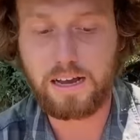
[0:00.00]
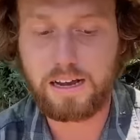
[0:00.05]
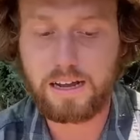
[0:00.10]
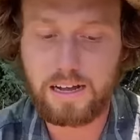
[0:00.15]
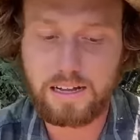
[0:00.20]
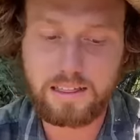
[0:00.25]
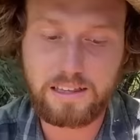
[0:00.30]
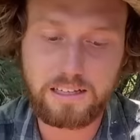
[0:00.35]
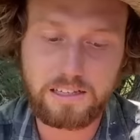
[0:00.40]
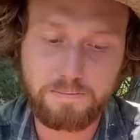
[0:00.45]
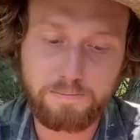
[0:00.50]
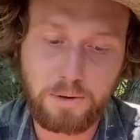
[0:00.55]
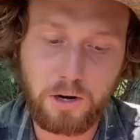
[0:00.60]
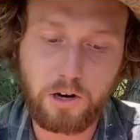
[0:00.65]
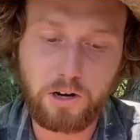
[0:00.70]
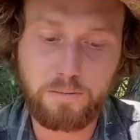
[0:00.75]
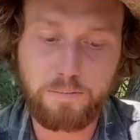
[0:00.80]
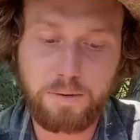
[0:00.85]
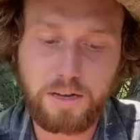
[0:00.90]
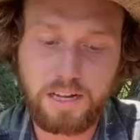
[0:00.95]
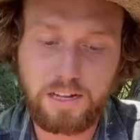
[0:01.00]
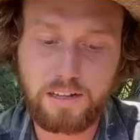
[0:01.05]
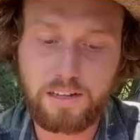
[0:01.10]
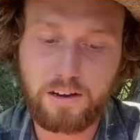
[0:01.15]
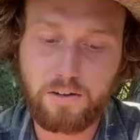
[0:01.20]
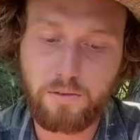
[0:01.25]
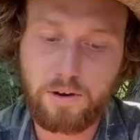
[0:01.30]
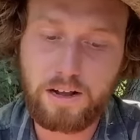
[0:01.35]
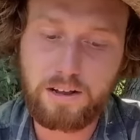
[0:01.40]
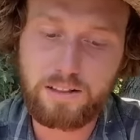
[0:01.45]
got this bark peeling
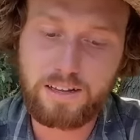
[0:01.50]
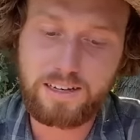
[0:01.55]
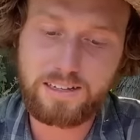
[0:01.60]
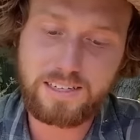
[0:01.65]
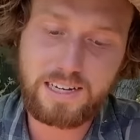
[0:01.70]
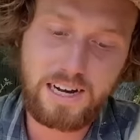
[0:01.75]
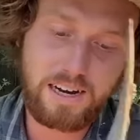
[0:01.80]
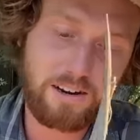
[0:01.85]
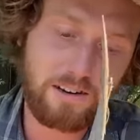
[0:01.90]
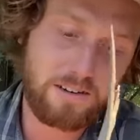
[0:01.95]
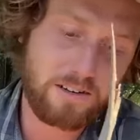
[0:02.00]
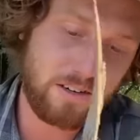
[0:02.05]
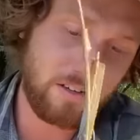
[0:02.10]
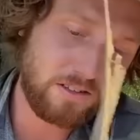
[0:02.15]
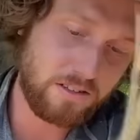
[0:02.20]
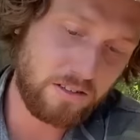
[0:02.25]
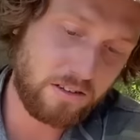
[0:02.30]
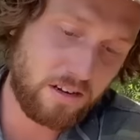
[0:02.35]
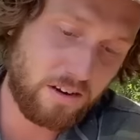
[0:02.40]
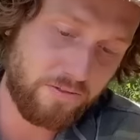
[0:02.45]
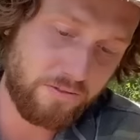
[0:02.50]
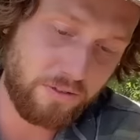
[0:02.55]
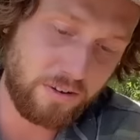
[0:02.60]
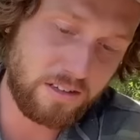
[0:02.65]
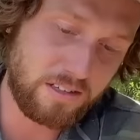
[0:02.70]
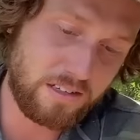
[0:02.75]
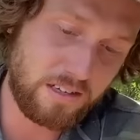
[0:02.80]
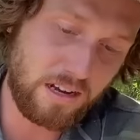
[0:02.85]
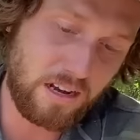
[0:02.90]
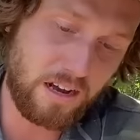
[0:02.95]
around the entire
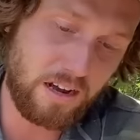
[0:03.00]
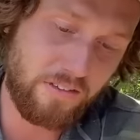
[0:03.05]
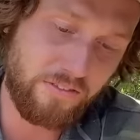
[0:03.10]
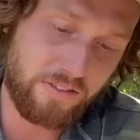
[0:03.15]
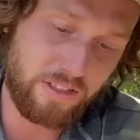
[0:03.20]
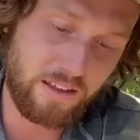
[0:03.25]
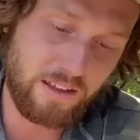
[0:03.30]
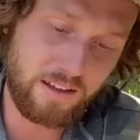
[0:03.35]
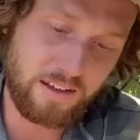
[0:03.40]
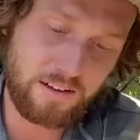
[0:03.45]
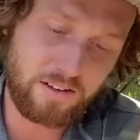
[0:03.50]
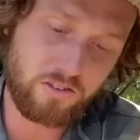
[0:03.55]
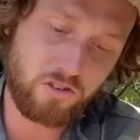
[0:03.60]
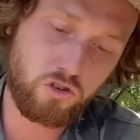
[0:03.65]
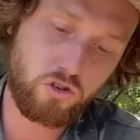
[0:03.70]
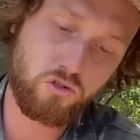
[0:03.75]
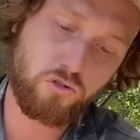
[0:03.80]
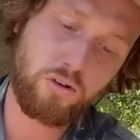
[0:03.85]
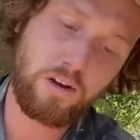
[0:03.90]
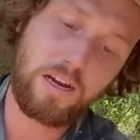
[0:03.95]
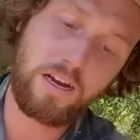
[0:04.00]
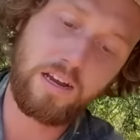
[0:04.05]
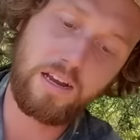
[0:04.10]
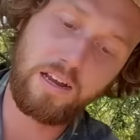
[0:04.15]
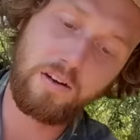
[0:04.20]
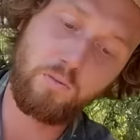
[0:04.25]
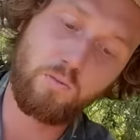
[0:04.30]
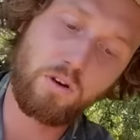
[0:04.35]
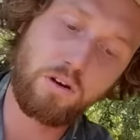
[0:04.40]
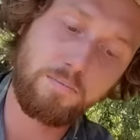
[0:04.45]
circumference of the tree
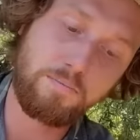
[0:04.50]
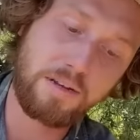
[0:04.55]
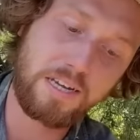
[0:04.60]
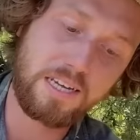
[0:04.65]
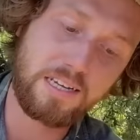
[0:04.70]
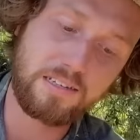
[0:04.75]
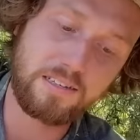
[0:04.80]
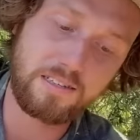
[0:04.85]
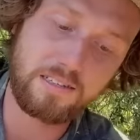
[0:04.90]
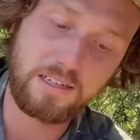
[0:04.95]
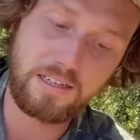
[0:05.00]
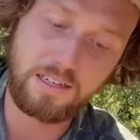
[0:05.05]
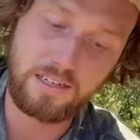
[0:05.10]
in one piece.